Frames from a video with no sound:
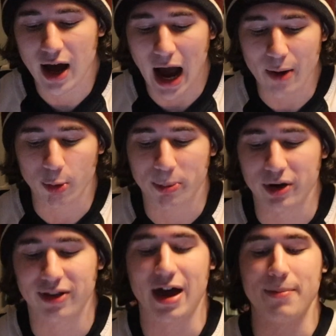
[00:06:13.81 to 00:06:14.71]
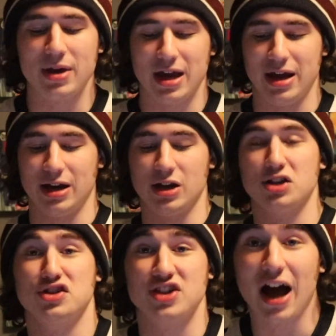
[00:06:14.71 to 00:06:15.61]
I will put them in
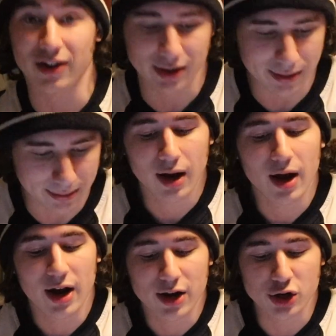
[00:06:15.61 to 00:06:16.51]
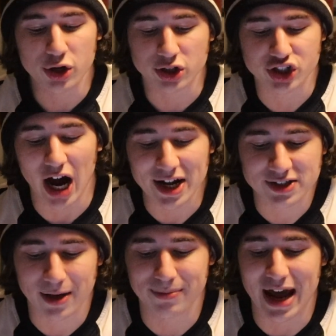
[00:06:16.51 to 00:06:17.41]
solid. New York
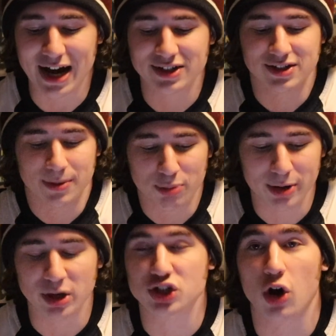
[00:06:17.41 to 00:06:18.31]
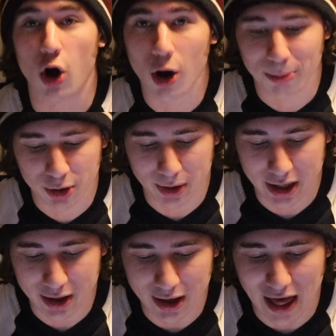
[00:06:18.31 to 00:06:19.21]
Giants up next. Pretty much all blue
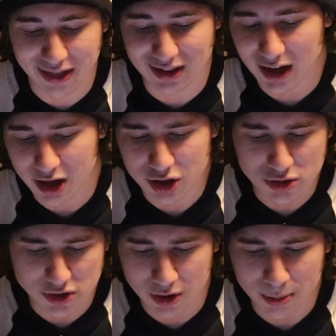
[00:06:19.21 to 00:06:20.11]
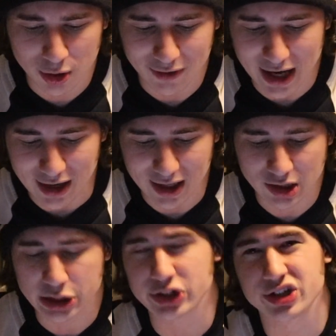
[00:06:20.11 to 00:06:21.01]
here. I think they could use a little more red in
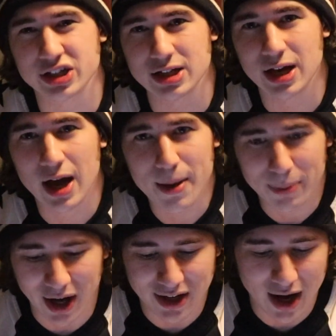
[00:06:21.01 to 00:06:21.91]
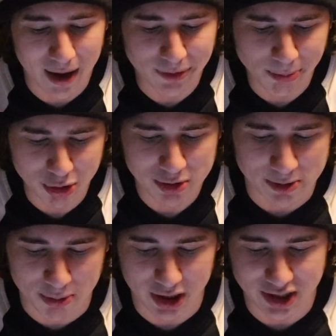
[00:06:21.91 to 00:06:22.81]
their jersey, but um, the blue
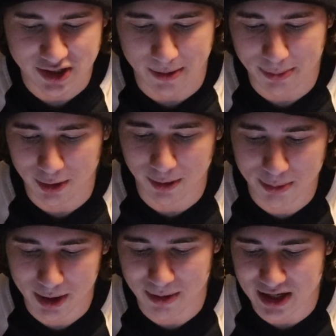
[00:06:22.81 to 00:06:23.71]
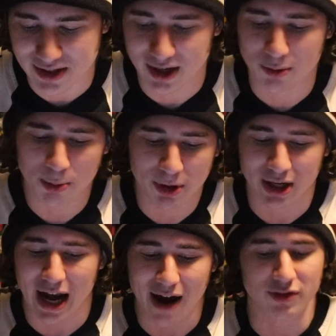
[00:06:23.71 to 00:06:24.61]
is pretty simple, pretty basic. We'll put
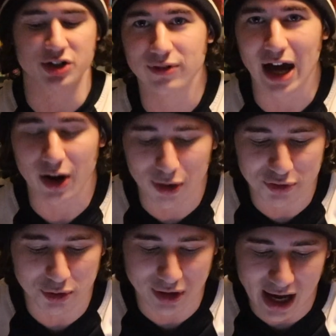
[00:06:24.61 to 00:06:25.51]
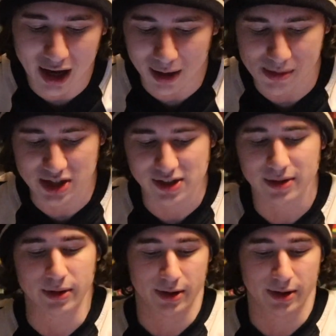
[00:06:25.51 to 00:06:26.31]
it in average. Not awful, not amazing.